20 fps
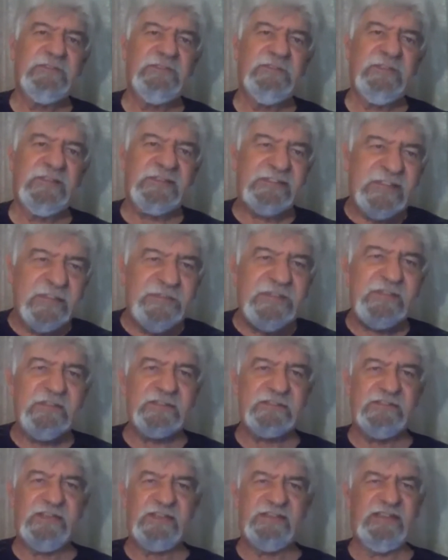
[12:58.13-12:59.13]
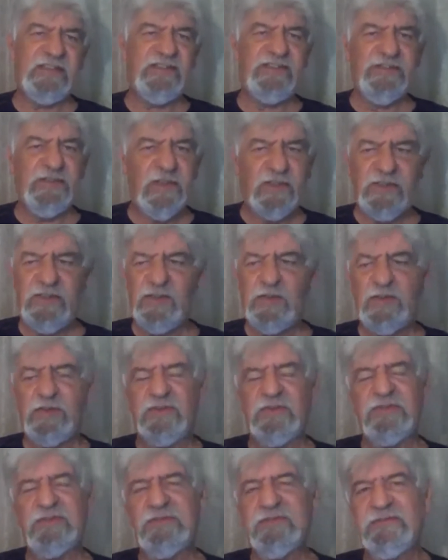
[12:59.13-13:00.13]
It's difficult. I say to you, I know.
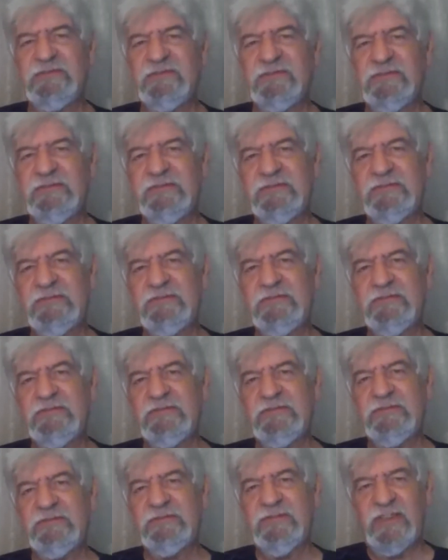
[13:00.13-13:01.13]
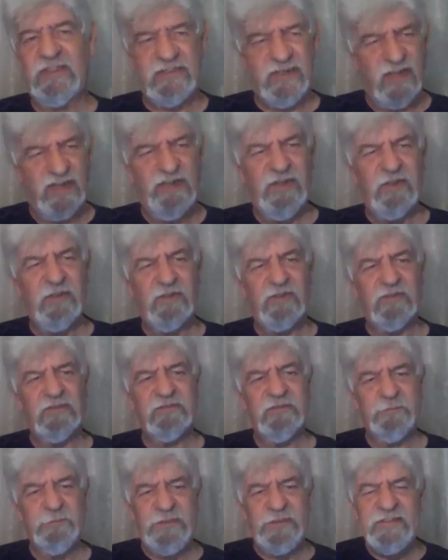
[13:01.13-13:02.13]
It's, I know.
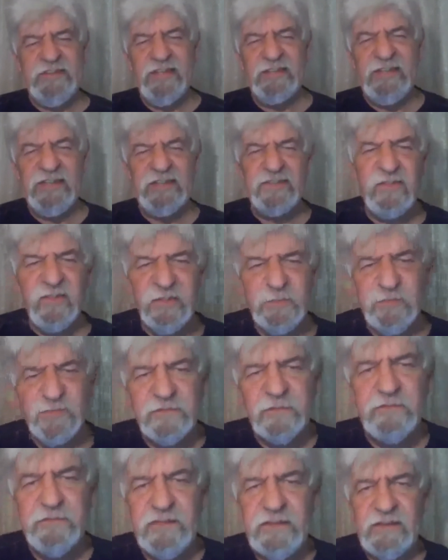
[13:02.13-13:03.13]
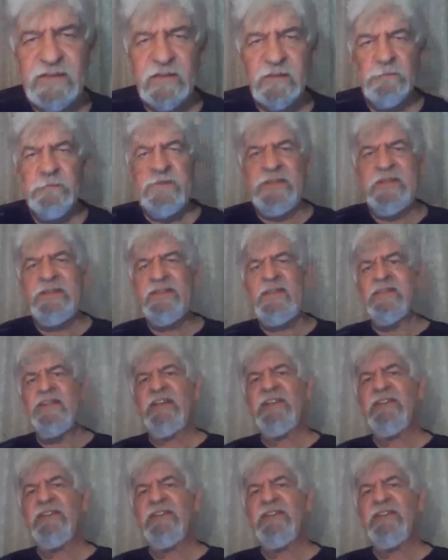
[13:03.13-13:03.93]
Been down that road, for friend. Been down that